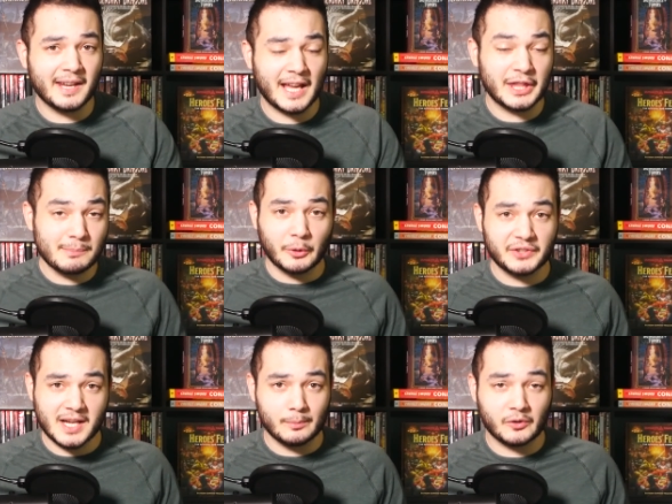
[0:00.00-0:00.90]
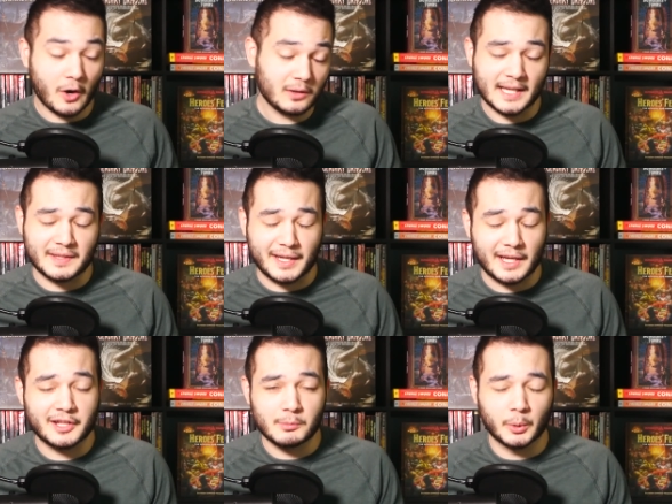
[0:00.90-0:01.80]
And I think most DMs are like that.
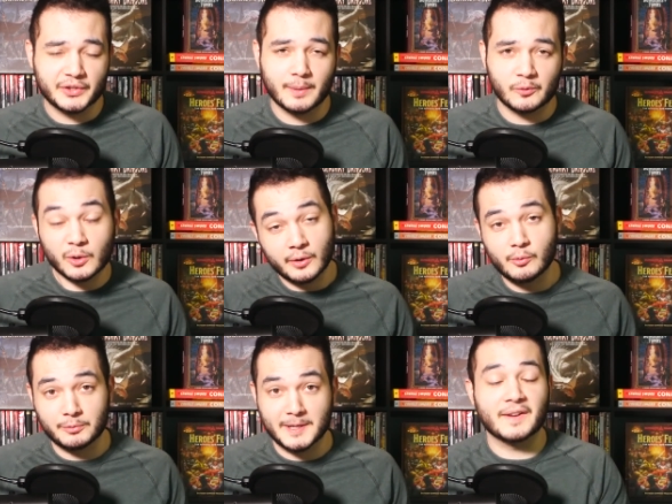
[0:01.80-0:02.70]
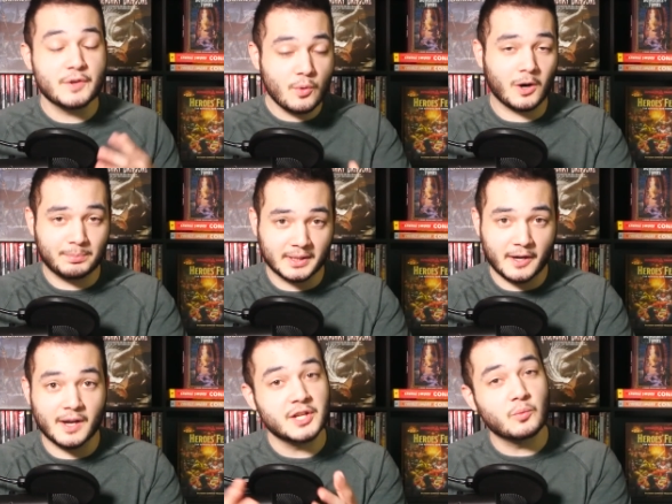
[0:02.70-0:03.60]
I think most DMs would agree with me. If you are a
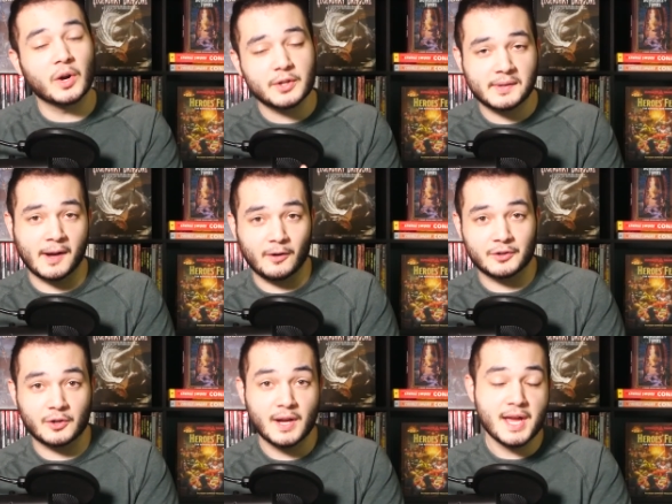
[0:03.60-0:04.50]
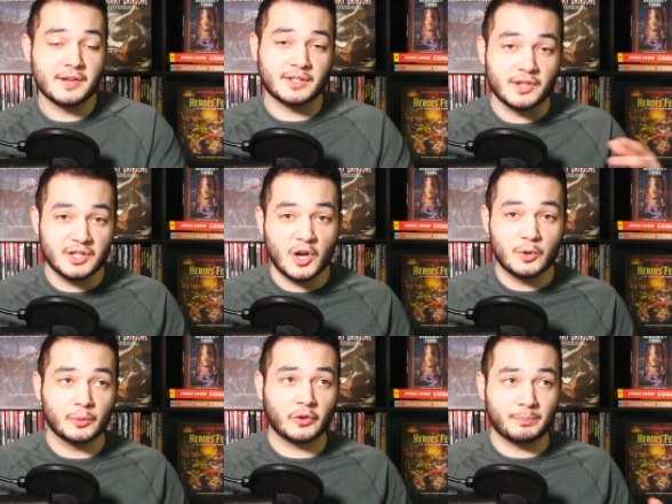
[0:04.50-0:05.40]
player and you want your character to
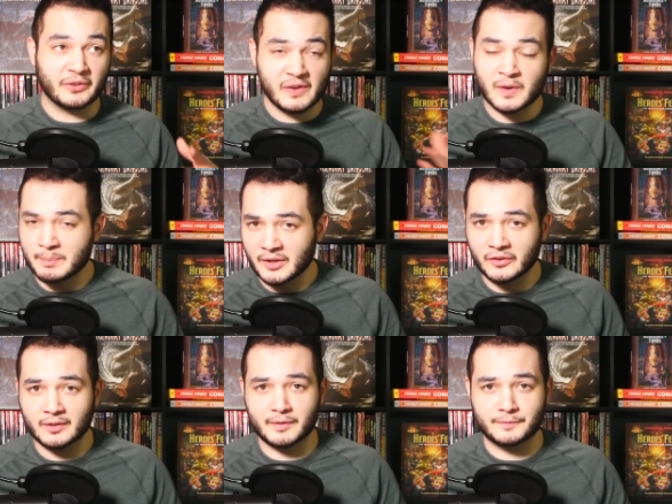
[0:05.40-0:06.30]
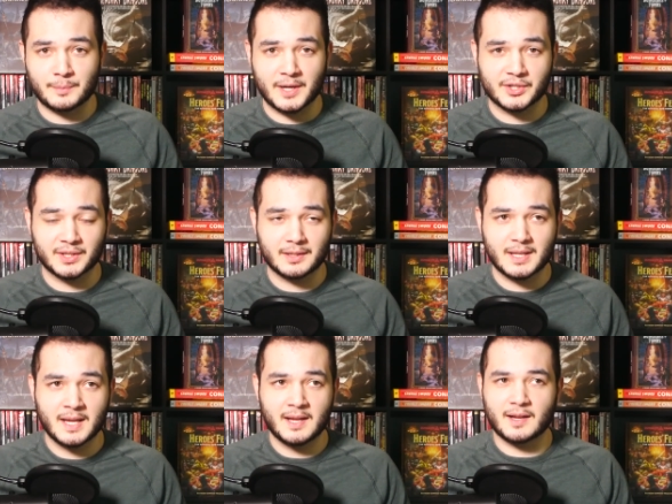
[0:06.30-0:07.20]
know specific pieces of information that
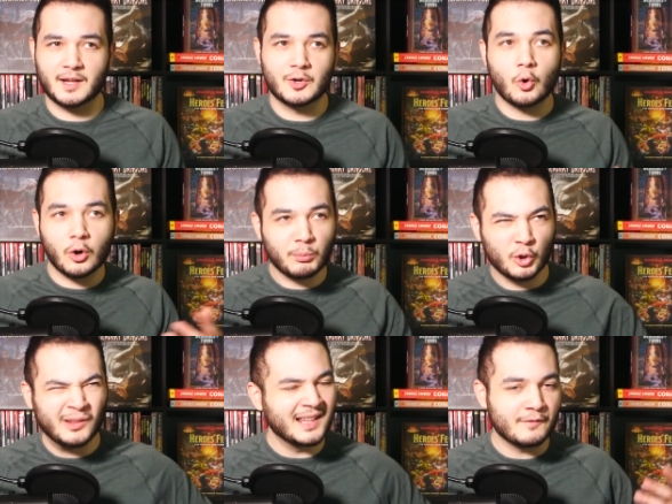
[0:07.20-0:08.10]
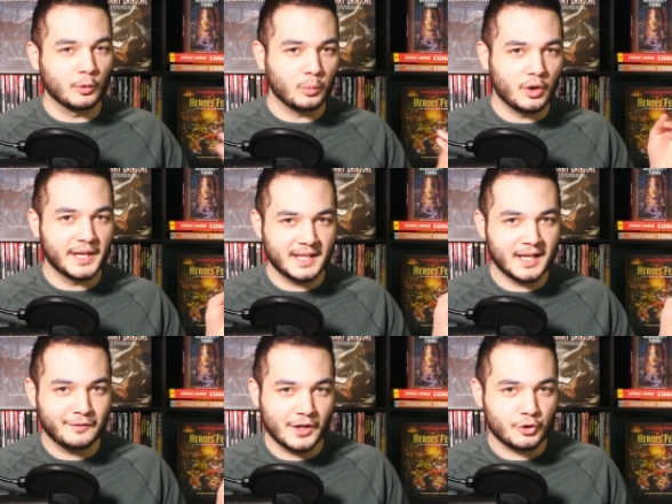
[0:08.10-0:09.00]
a normal level one
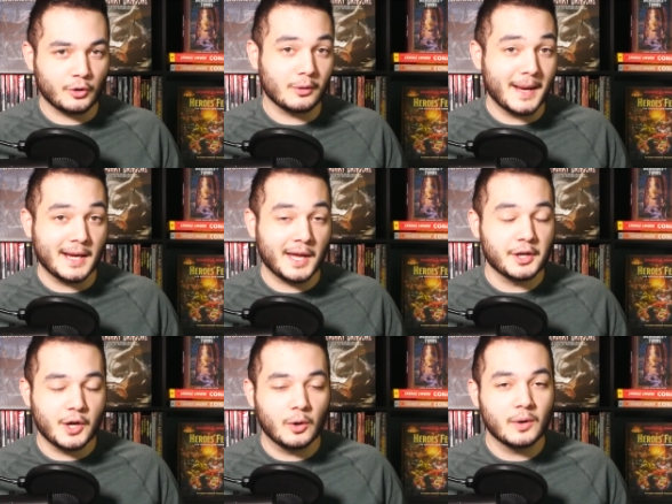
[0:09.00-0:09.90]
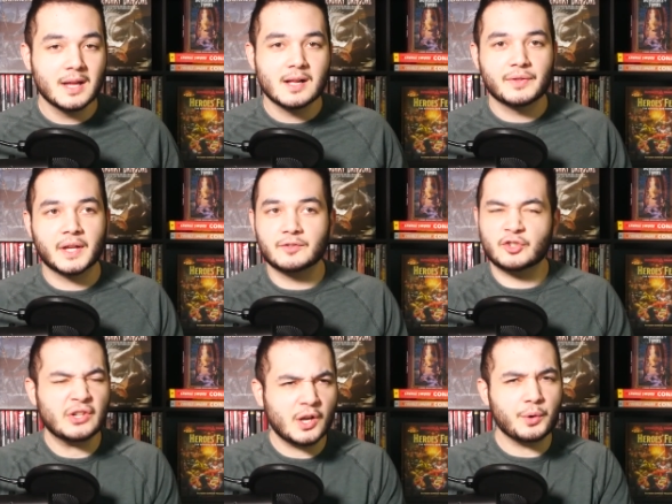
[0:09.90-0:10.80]
adventurer may not know, then
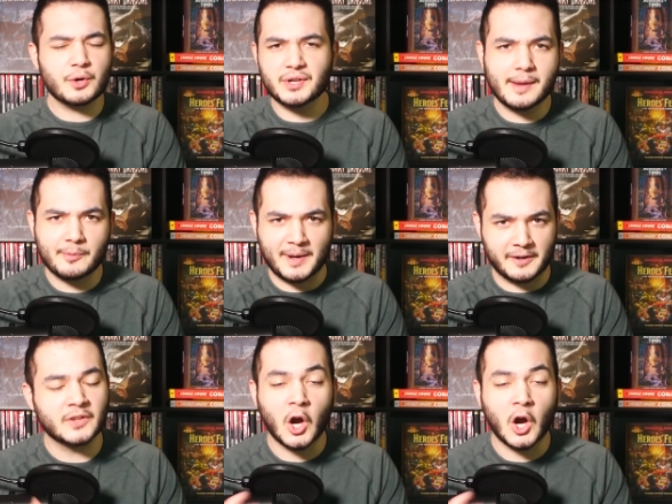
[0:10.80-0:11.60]
just go to your DM about it.